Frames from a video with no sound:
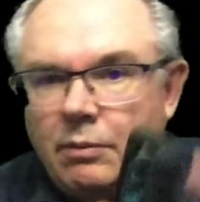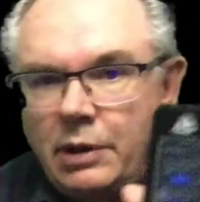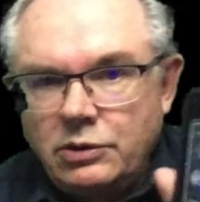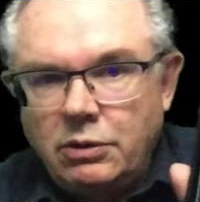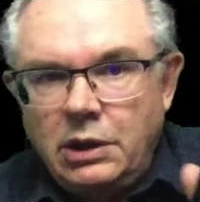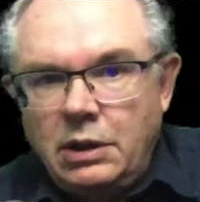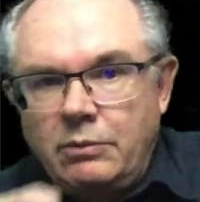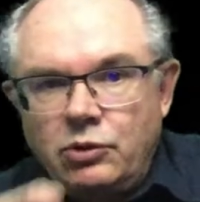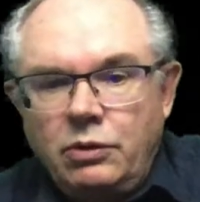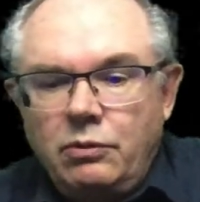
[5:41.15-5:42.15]
my screen. I'm
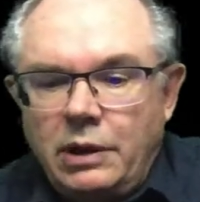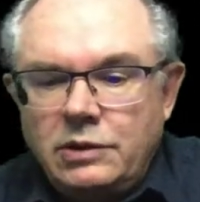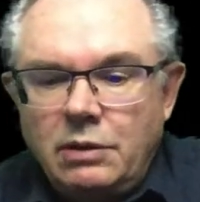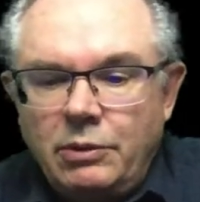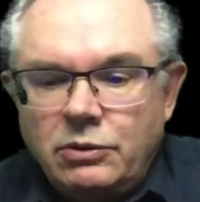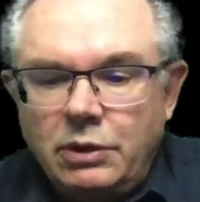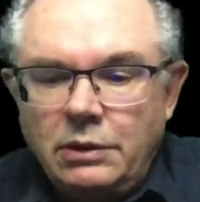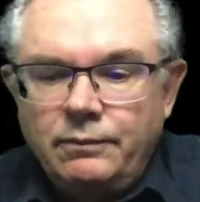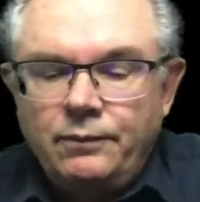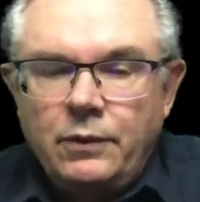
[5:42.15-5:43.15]
showing you what I see on my screen.